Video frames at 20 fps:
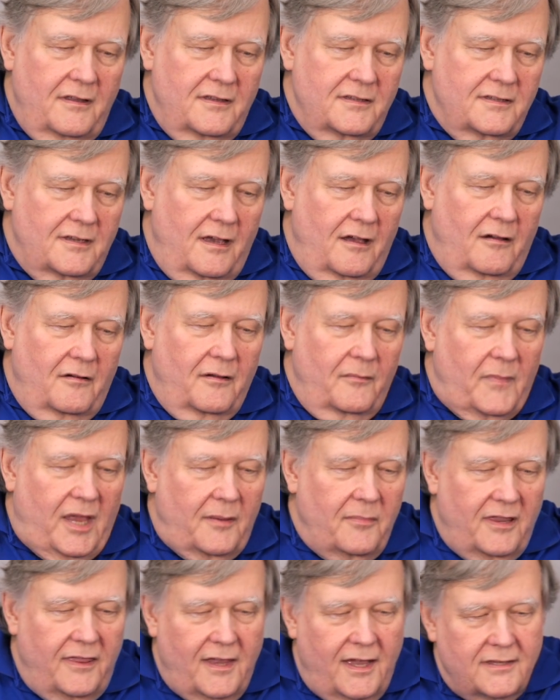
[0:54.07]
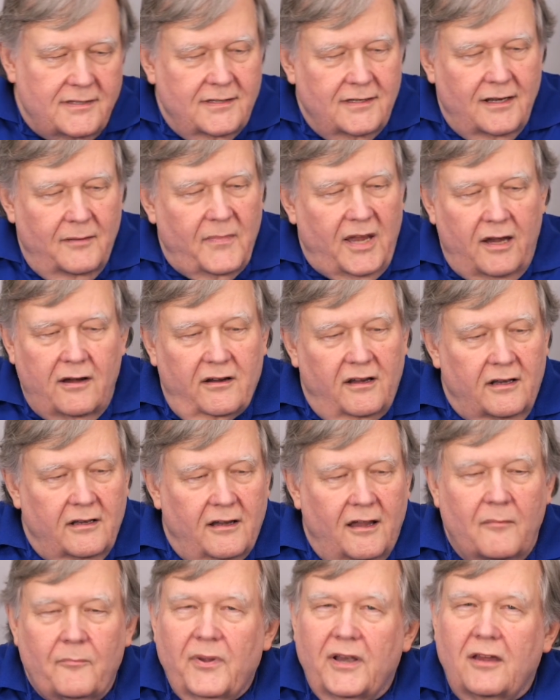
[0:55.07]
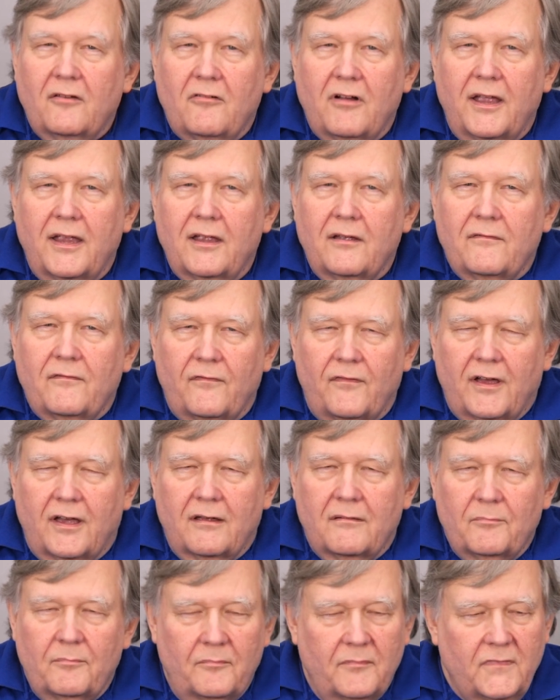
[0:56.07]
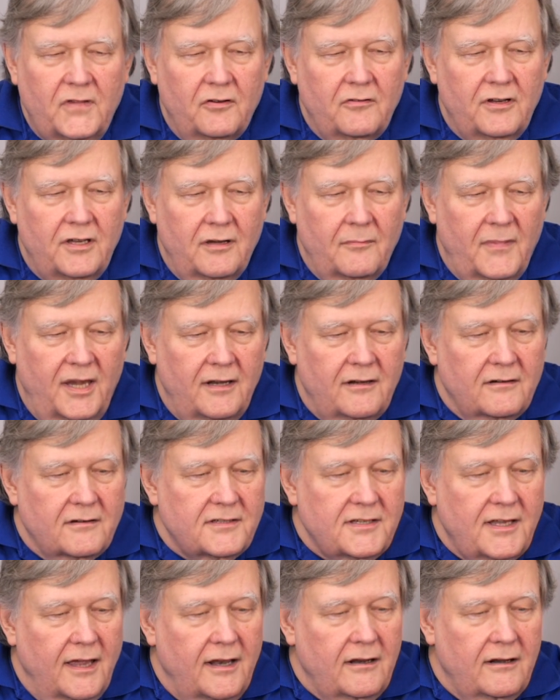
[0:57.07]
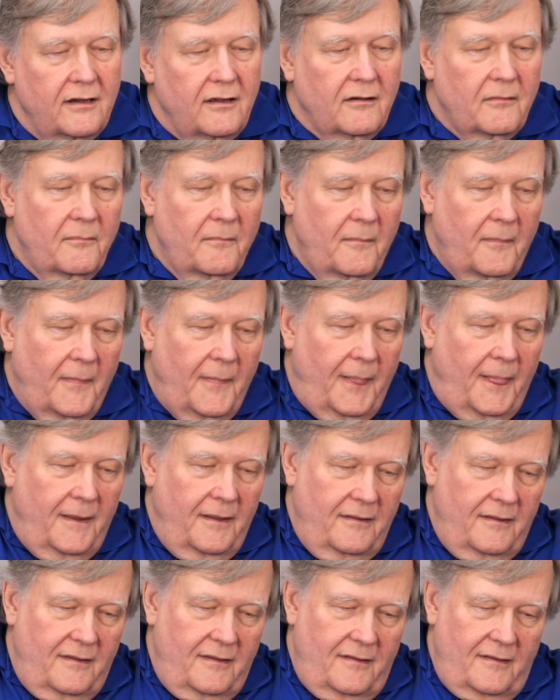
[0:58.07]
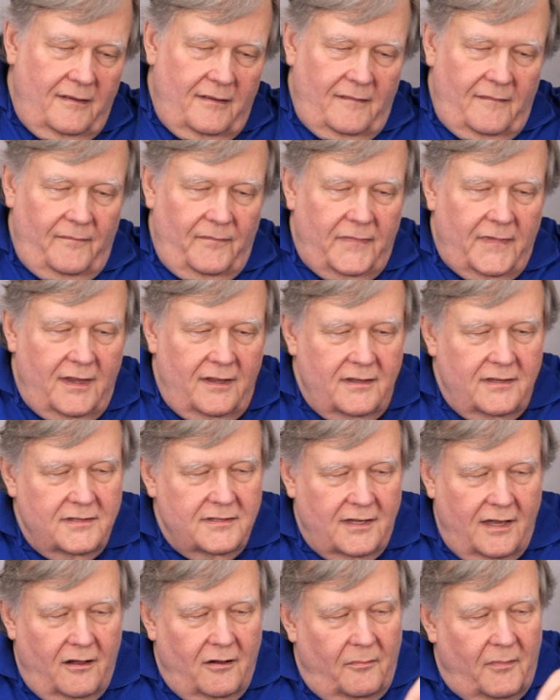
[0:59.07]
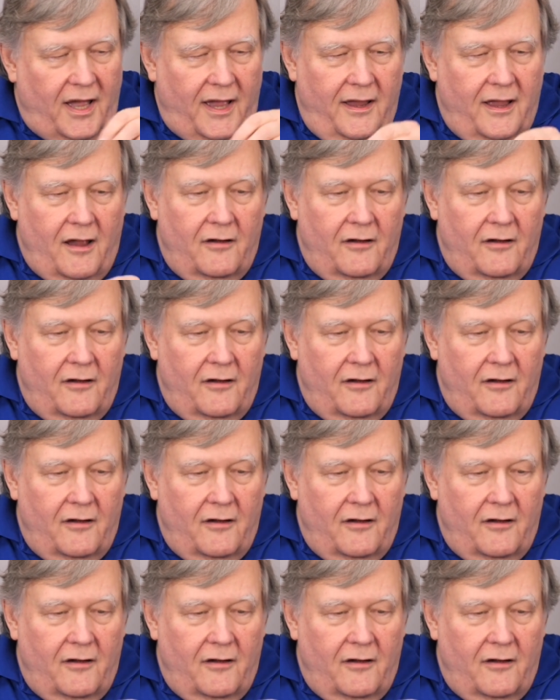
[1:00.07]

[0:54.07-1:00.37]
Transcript: So maybe that's an American company way of uh, doing your meters. I don't know. So I